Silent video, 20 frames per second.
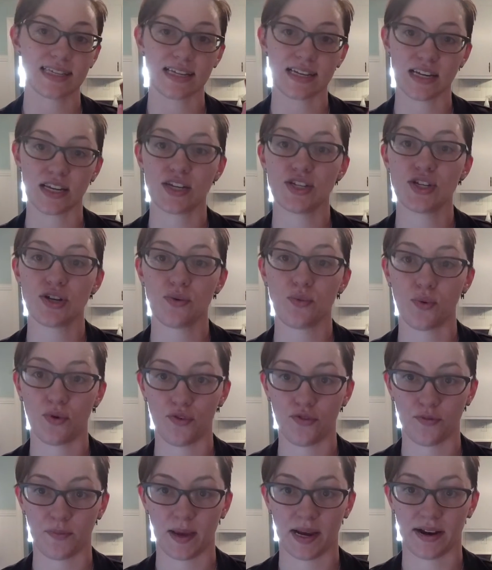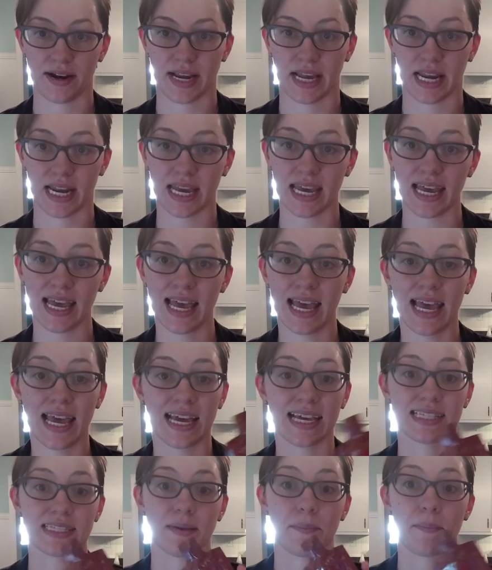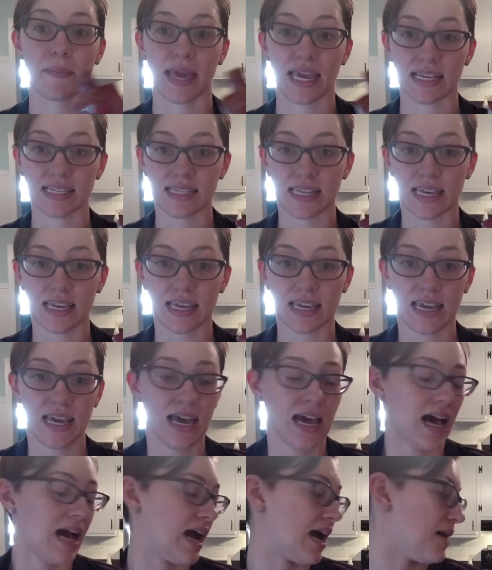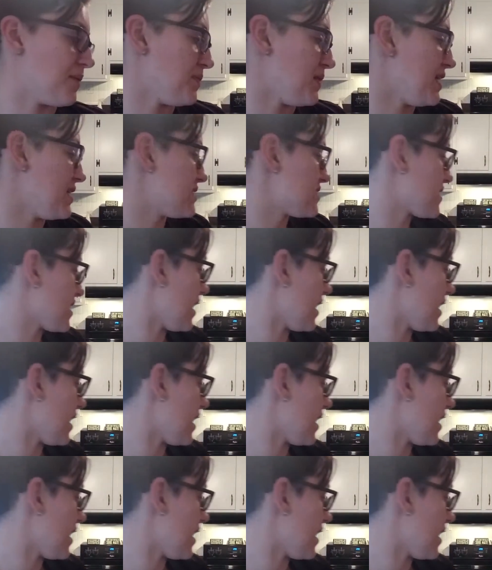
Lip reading: the Ningxia wolfberry in it. It's amazing. It's